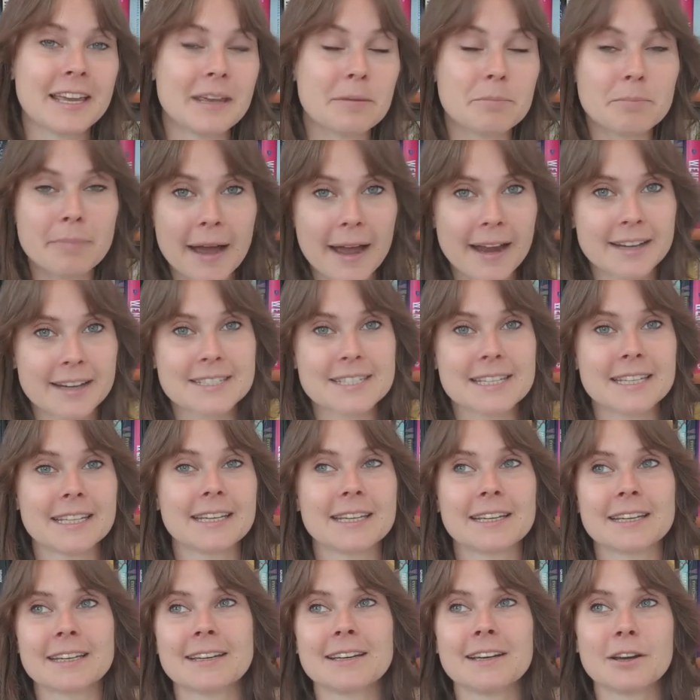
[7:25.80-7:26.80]

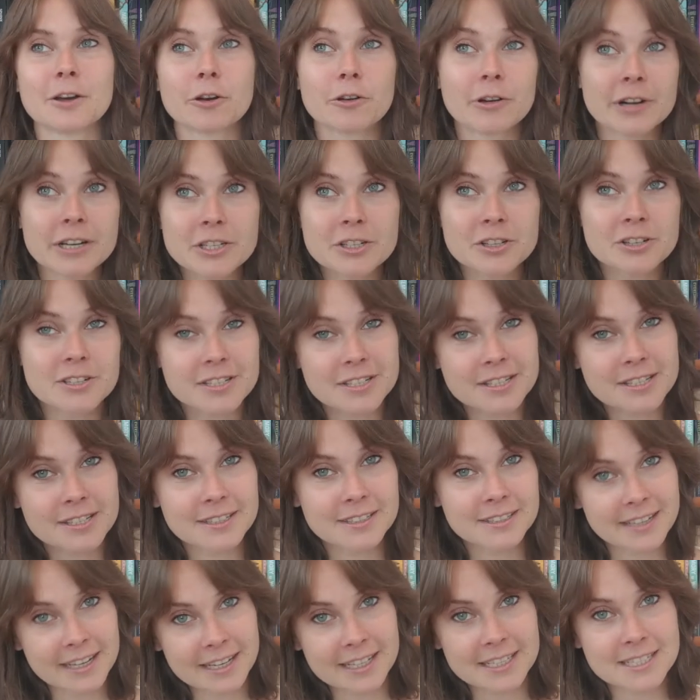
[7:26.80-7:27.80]
impacting creatures
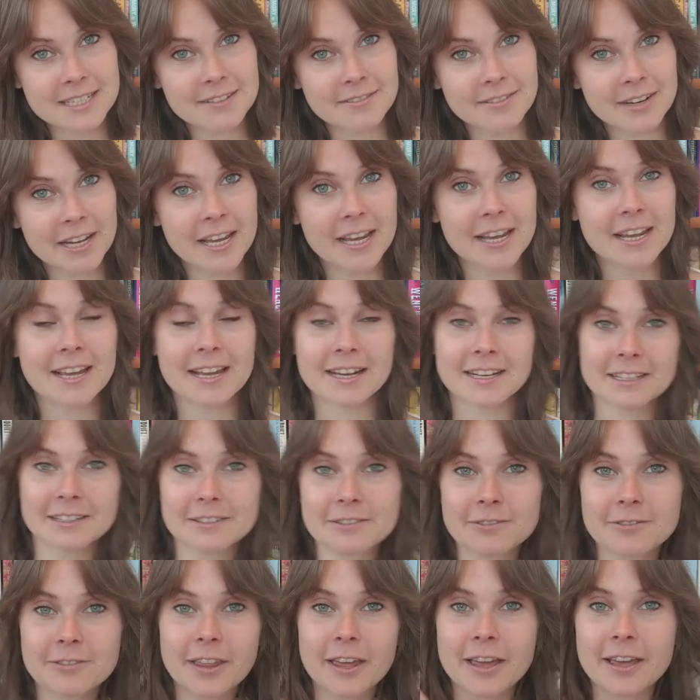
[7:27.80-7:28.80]
negatively. And
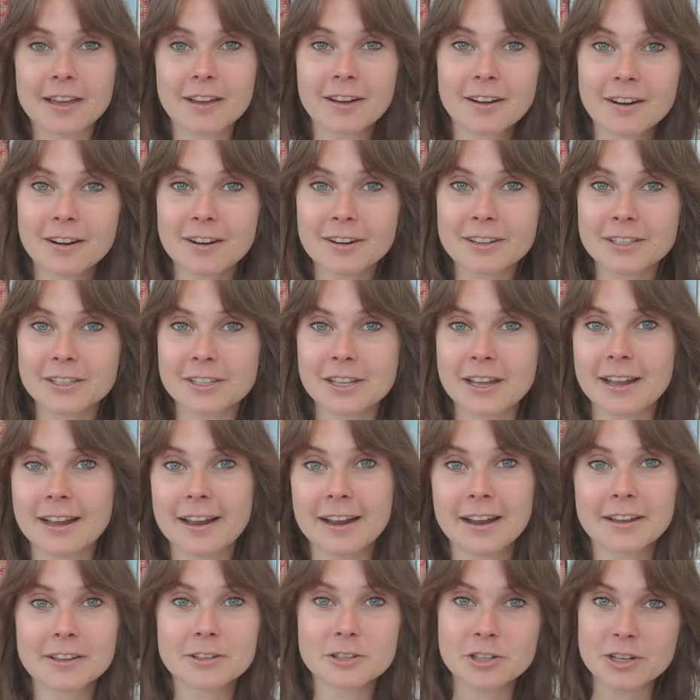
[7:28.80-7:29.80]
if they are,
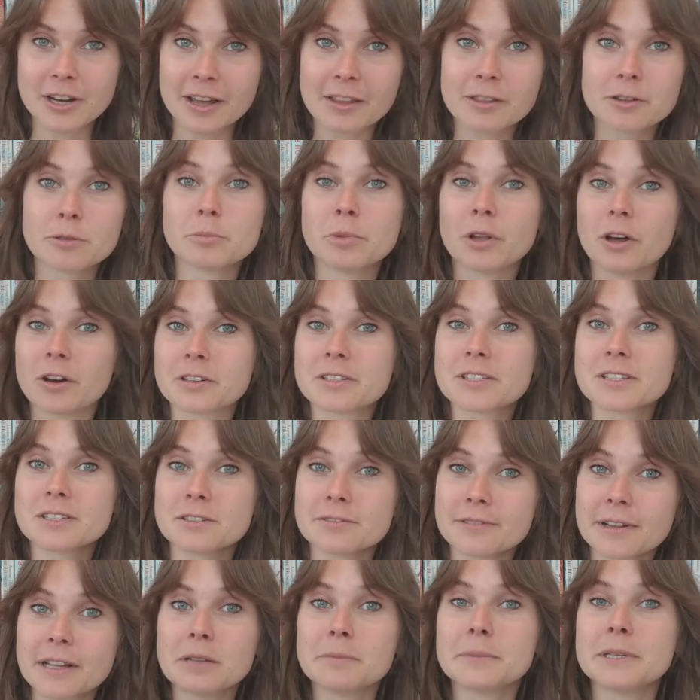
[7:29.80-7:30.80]
she either blocks the
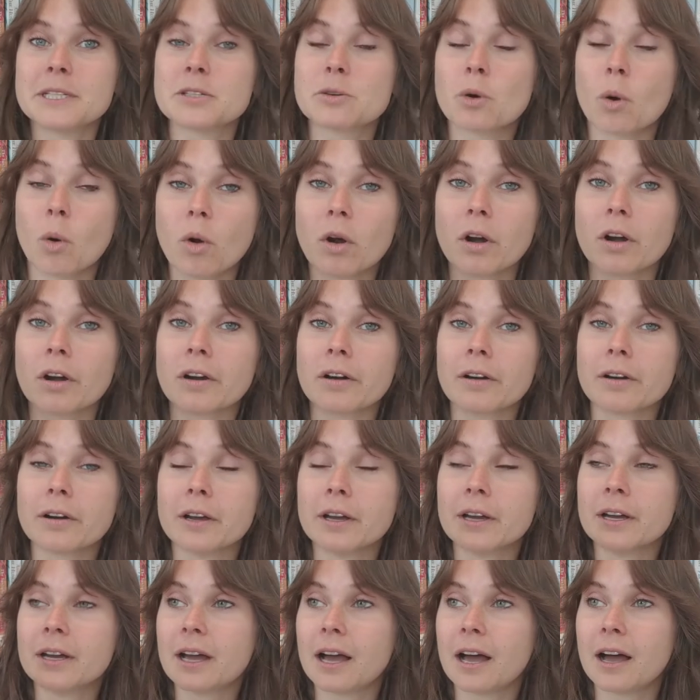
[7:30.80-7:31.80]
development or
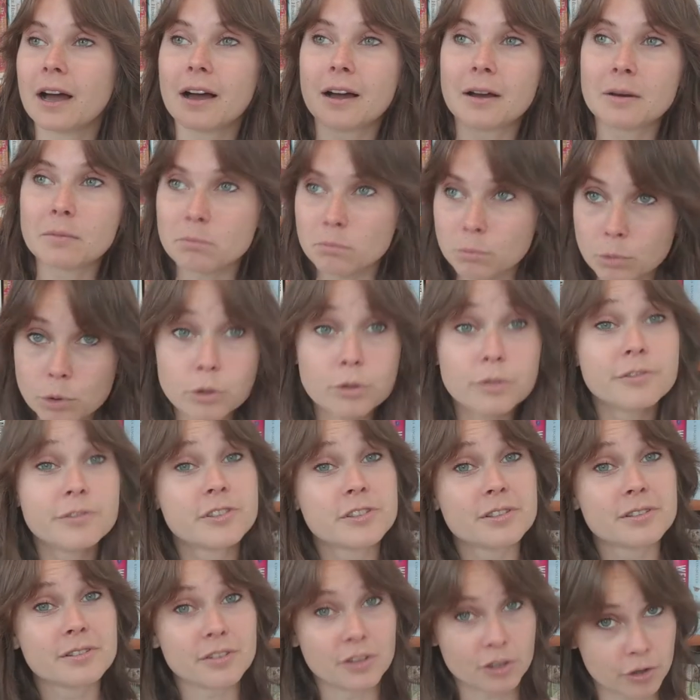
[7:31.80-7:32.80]

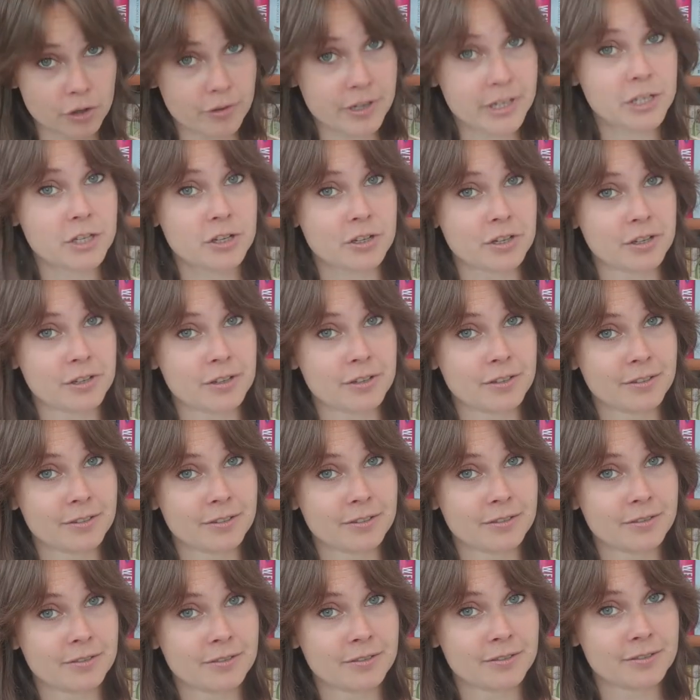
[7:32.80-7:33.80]
moves the creature
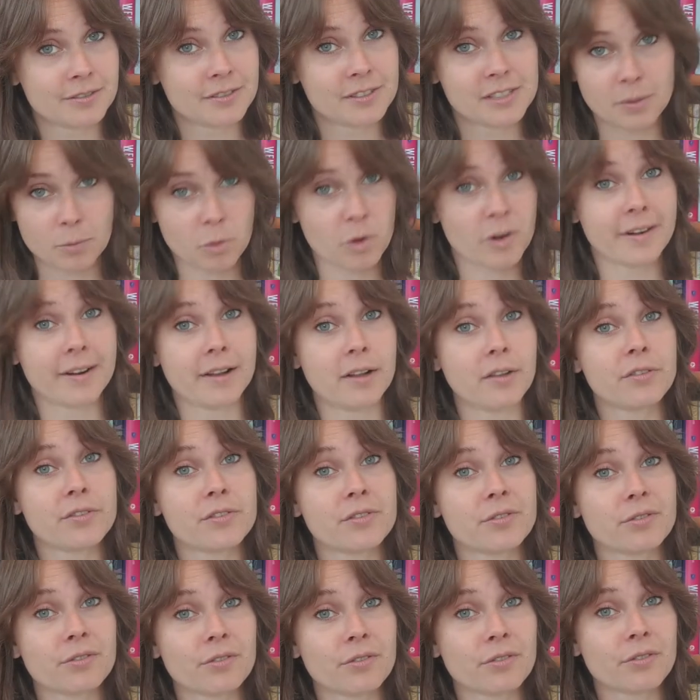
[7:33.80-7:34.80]
somewhere
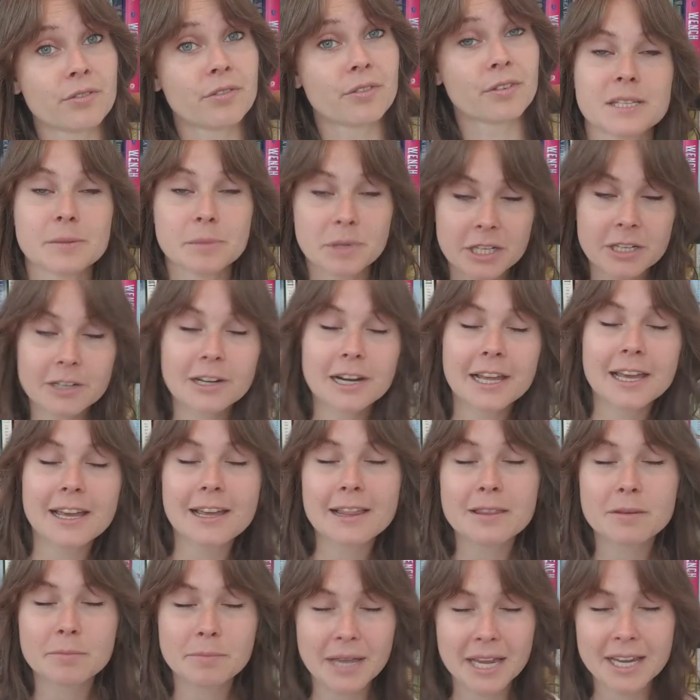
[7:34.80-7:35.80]
else.
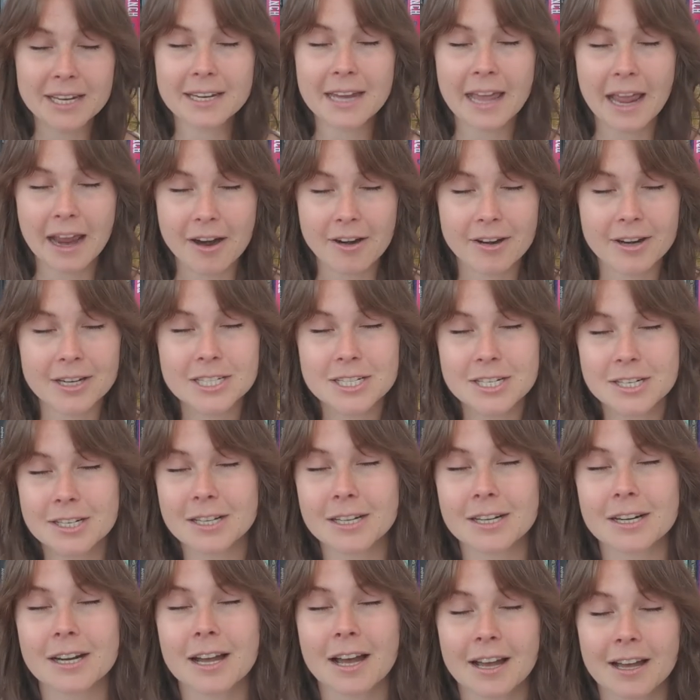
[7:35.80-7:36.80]
Similarly, the main
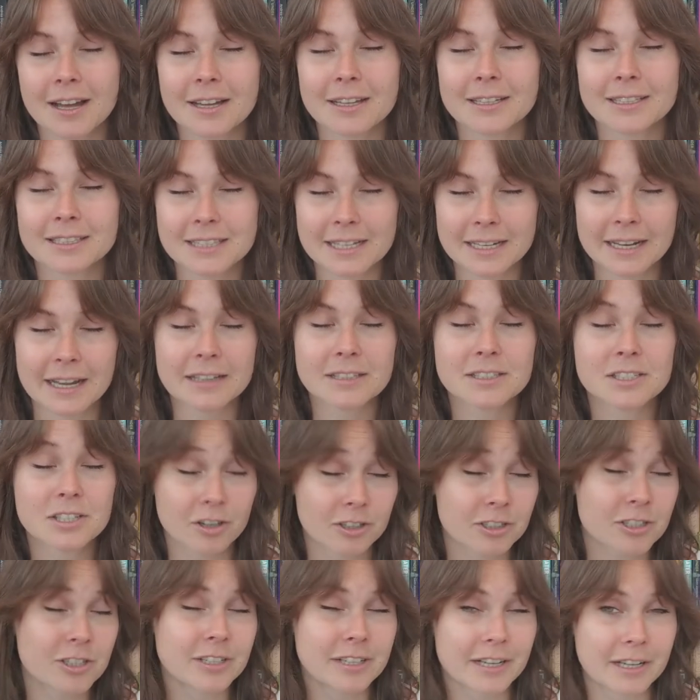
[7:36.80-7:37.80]
character,
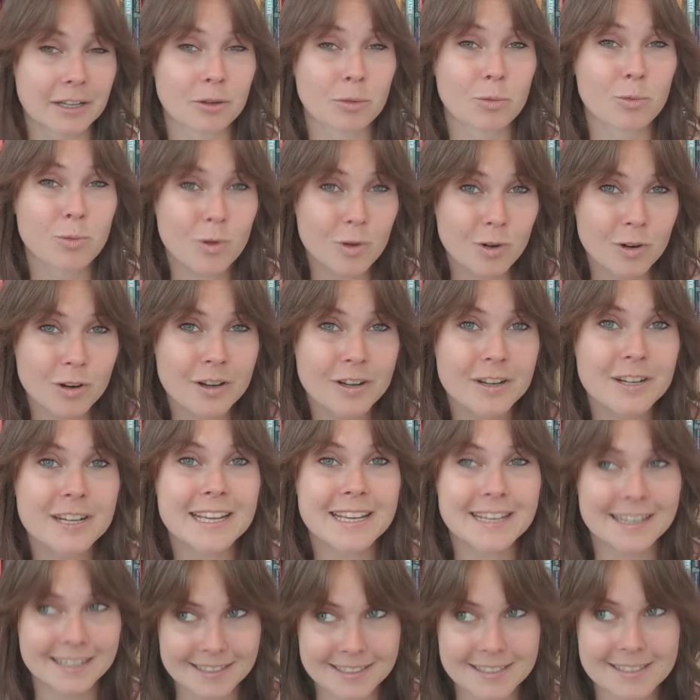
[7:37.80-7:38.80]
Dr. Nell
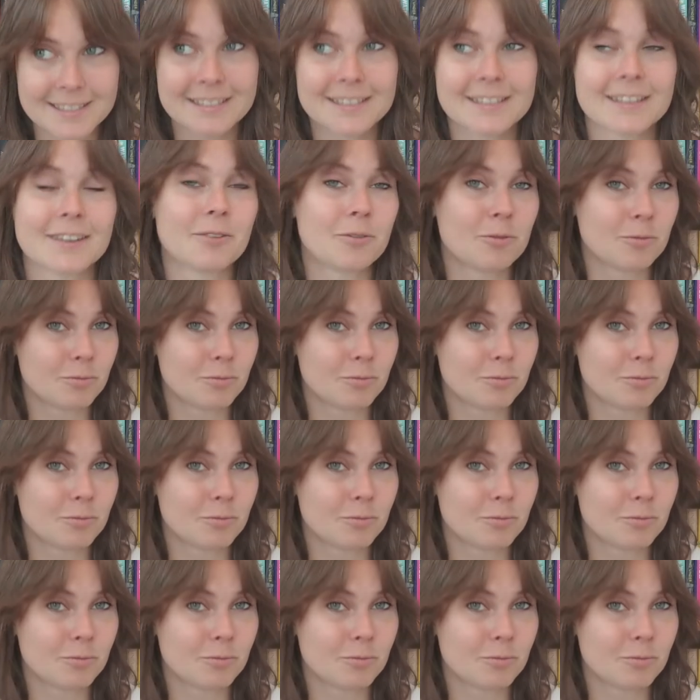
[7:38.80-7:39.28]
Ward, is